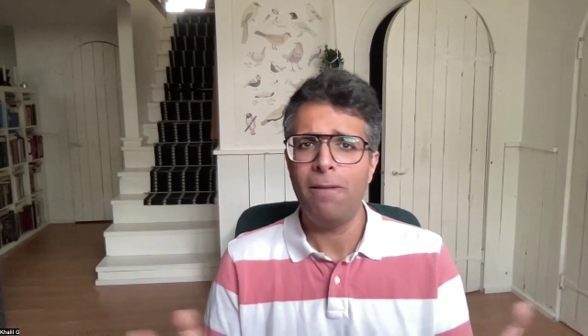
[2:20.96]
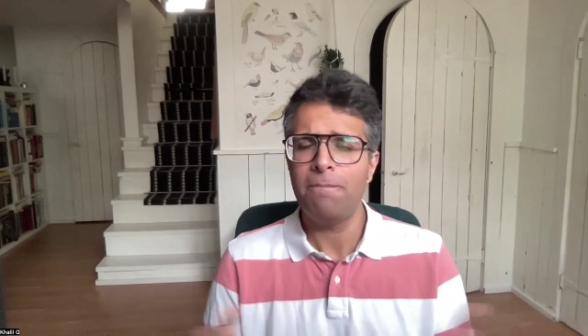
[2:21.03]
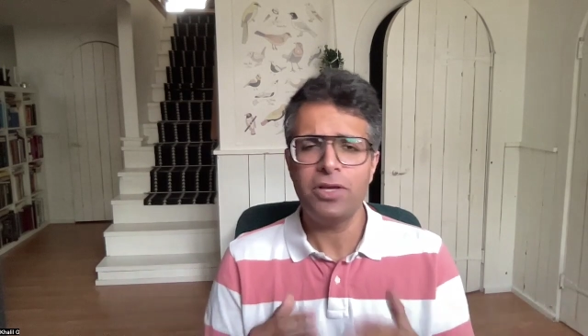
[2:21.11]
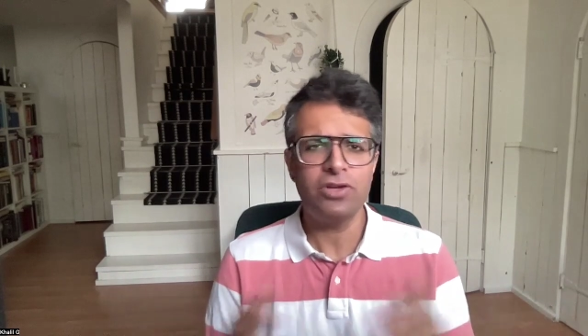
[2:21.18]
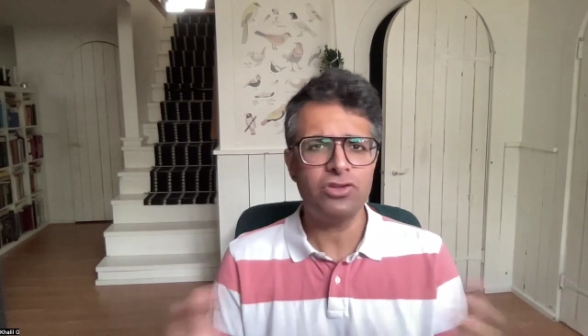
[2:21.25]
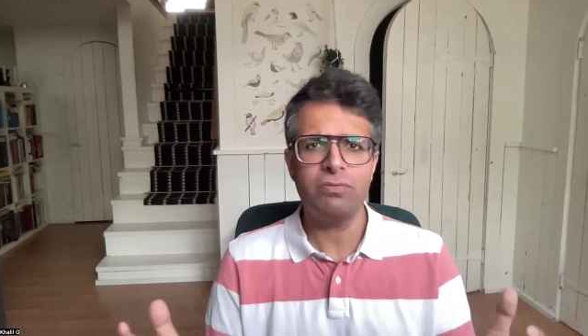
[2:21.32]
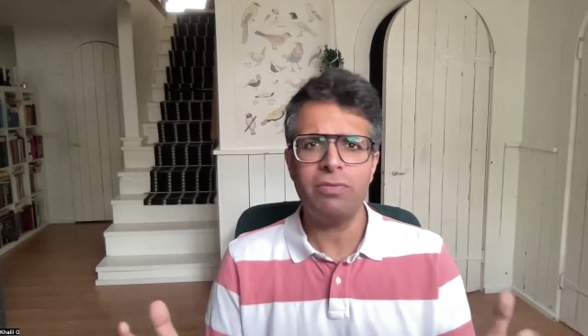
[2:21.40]

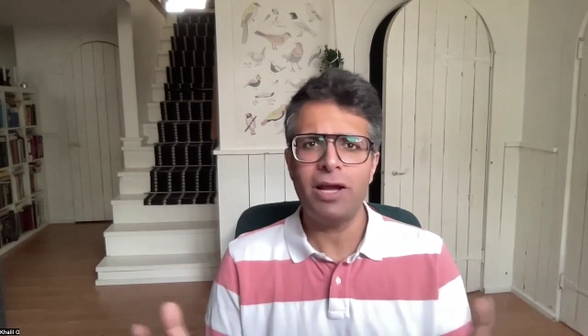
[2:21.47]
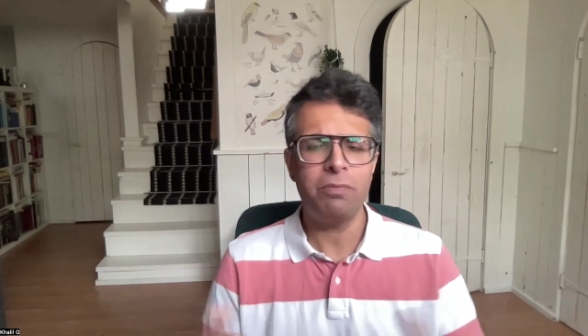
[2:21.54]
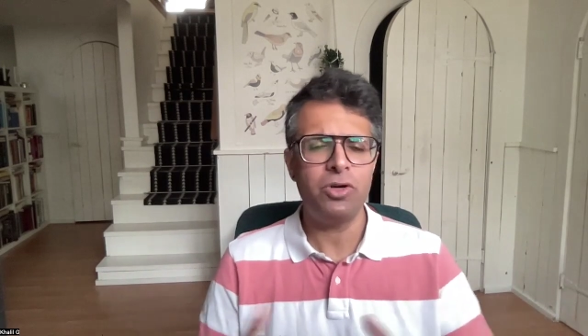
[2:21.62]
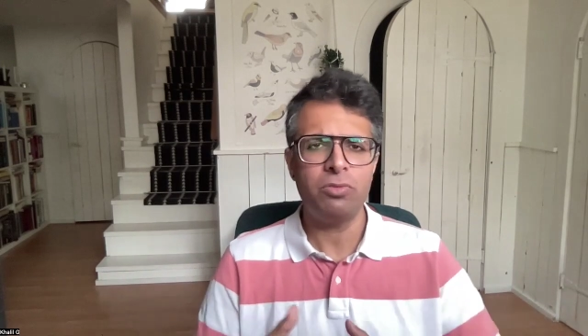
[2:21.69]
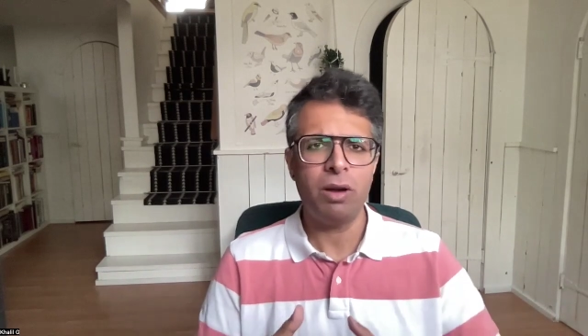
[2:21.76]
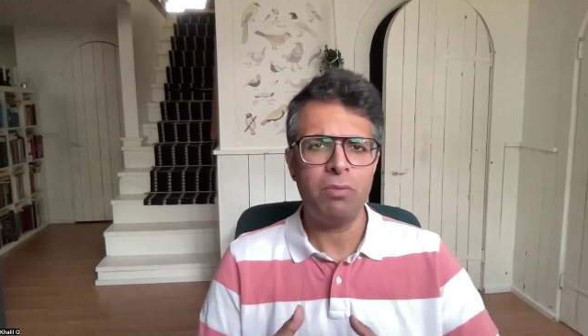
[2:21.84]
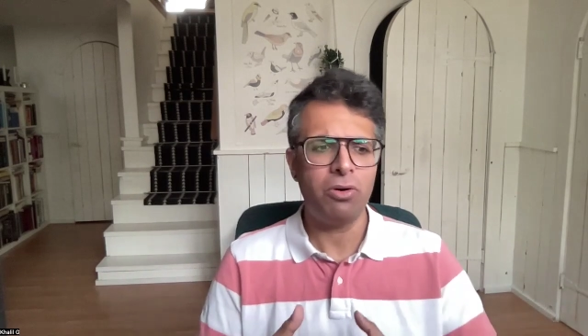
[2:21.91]
Because
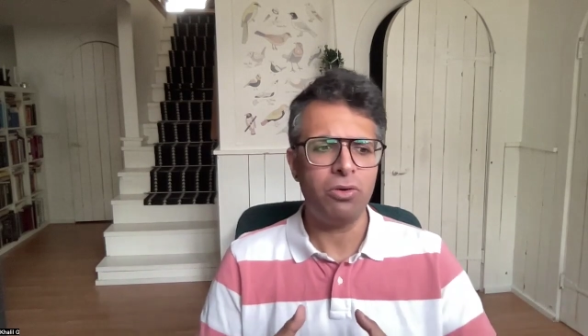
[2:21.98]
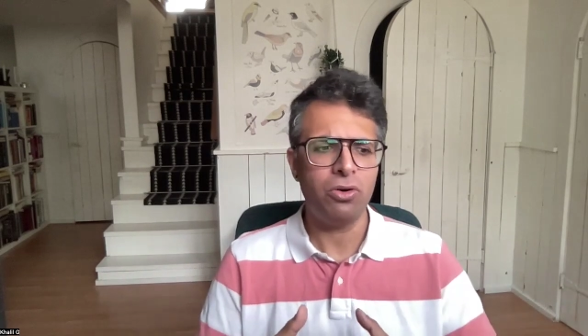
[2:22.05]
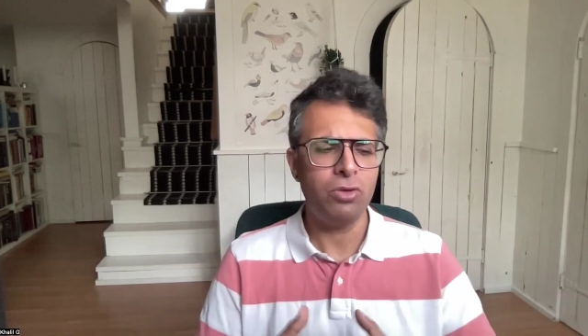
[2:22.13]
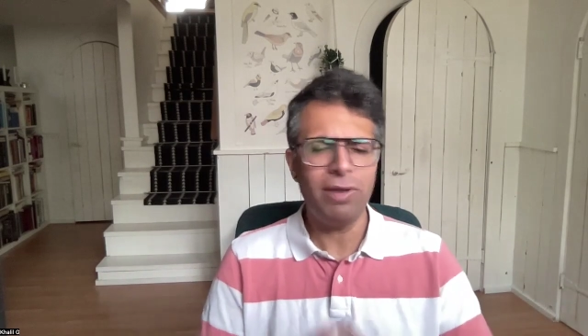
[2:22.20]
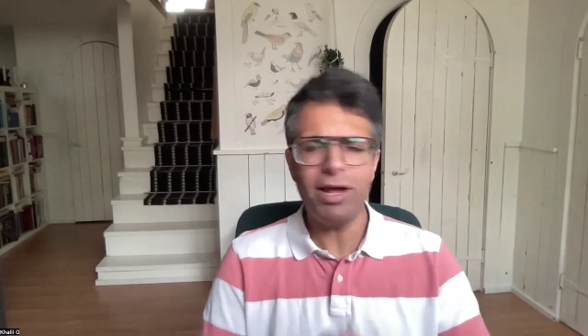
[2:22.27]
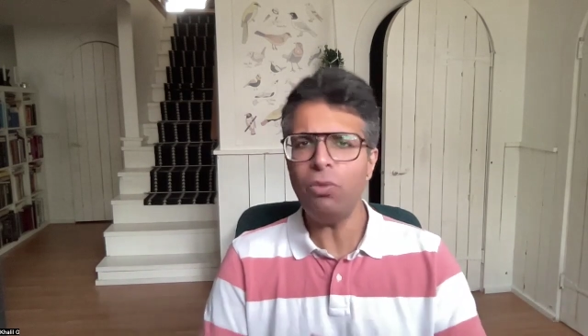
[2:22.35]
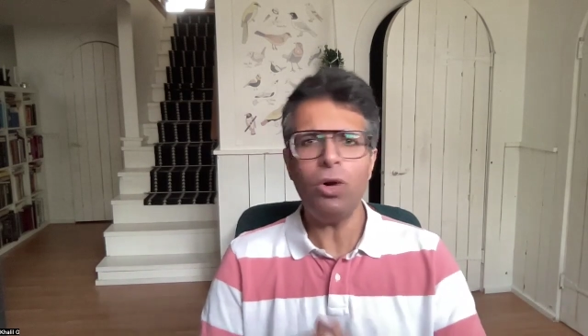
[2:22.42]
remember,
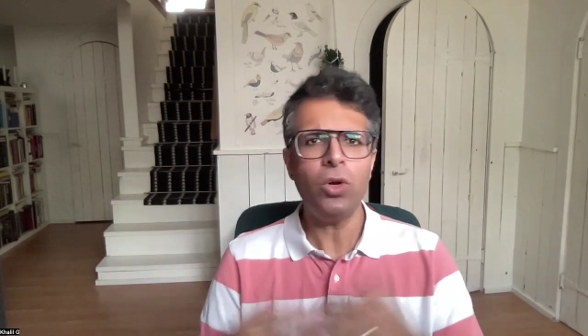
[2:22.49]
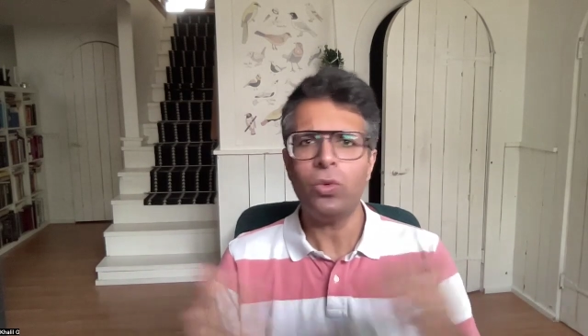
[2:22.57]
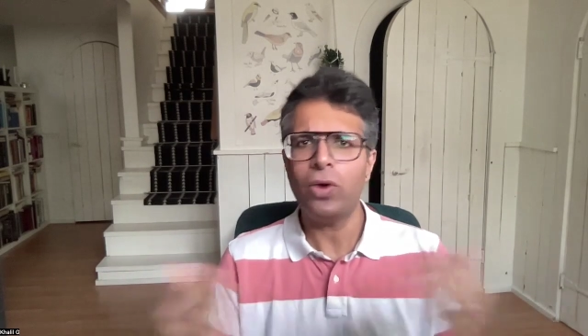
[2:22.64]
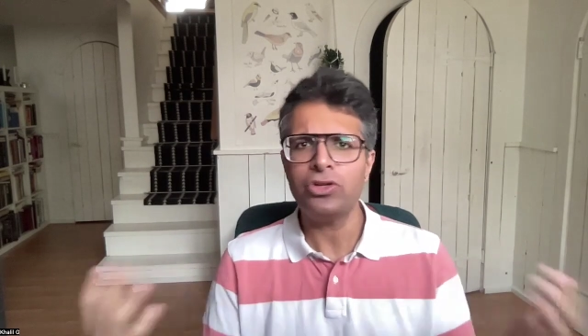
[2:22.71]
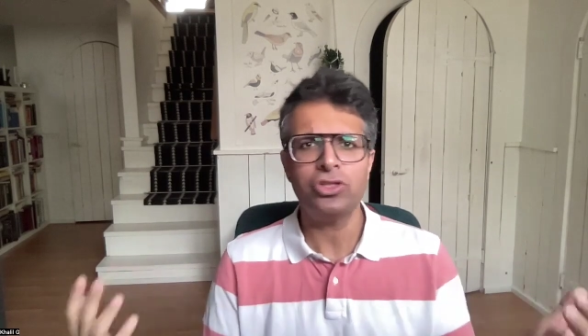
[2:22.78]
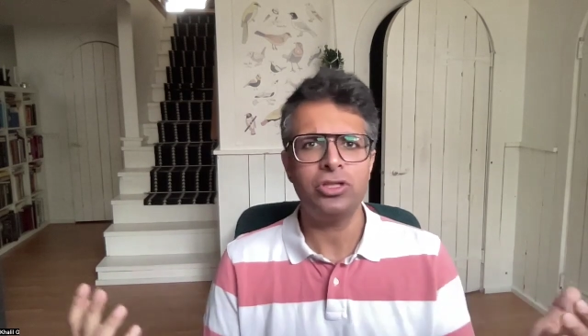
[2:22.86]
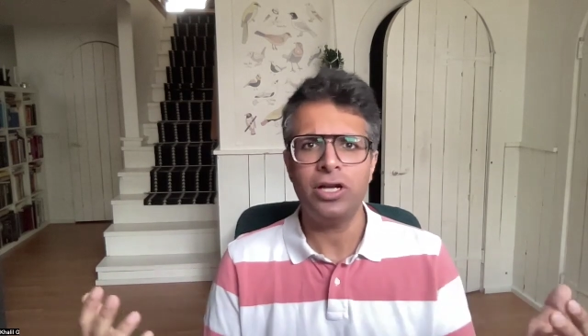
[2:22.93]
no matter what
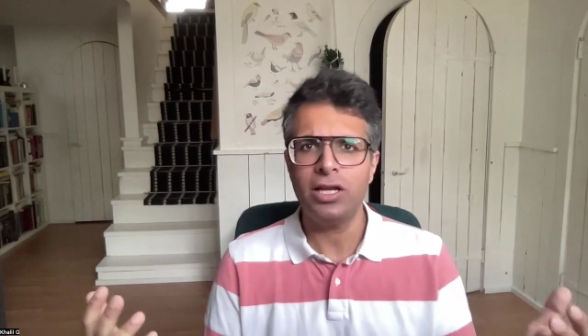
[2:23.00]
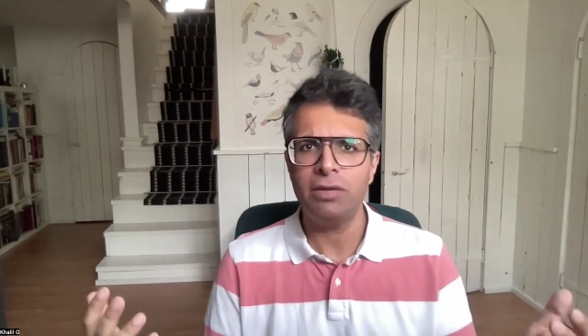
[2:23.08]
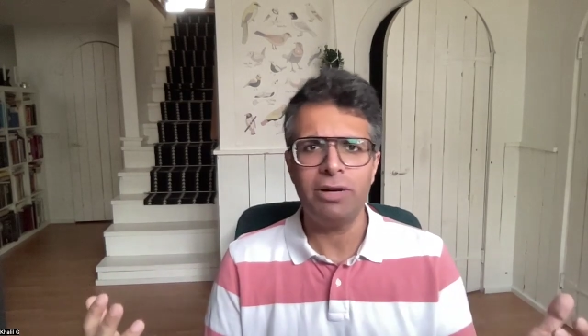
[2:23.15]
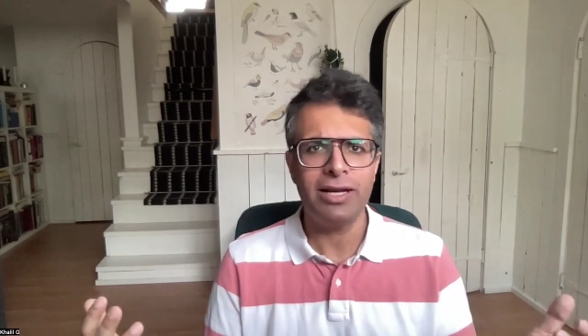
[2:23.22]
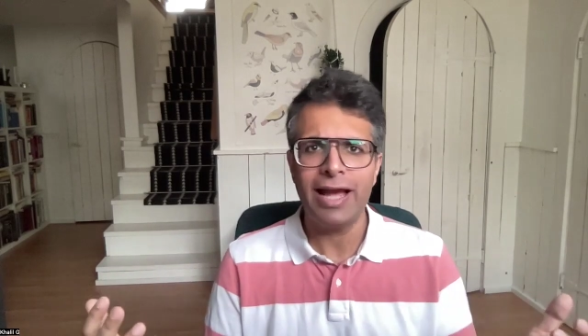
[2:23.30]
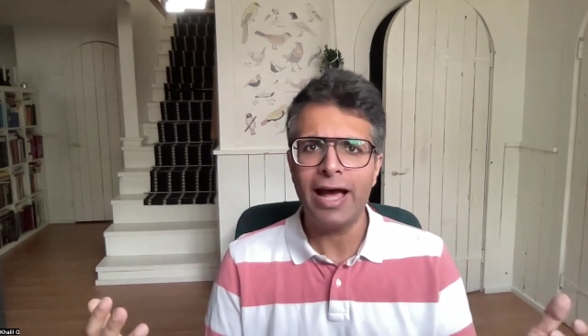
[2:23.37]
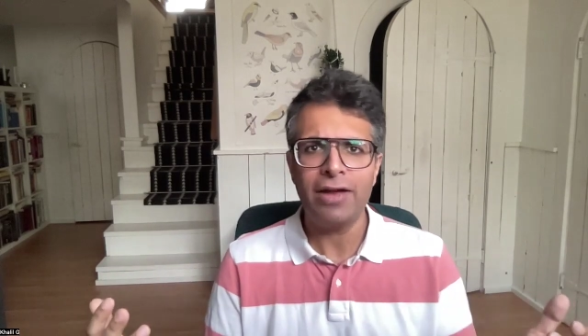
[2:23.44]
question
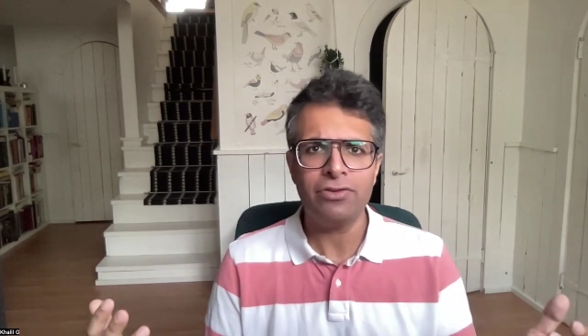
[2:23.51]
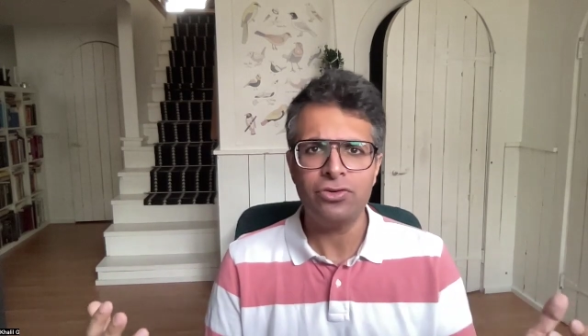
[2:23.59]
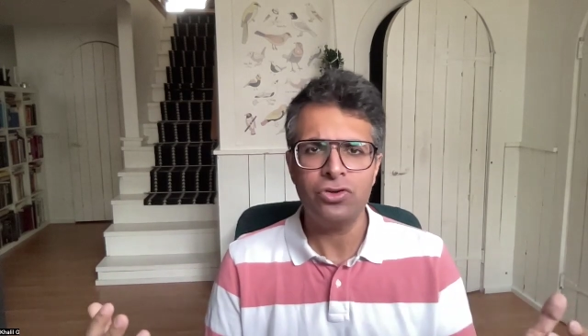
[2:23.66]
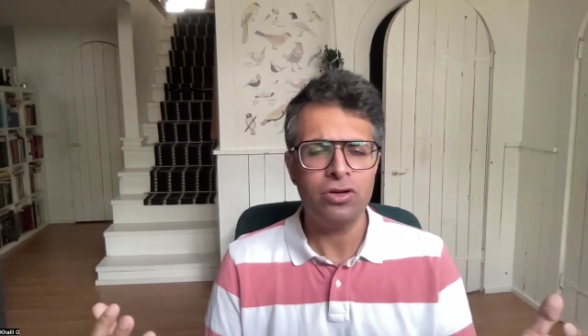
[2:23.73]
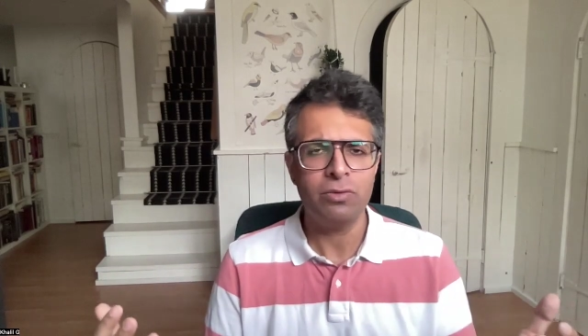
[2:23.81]
anybody asks you,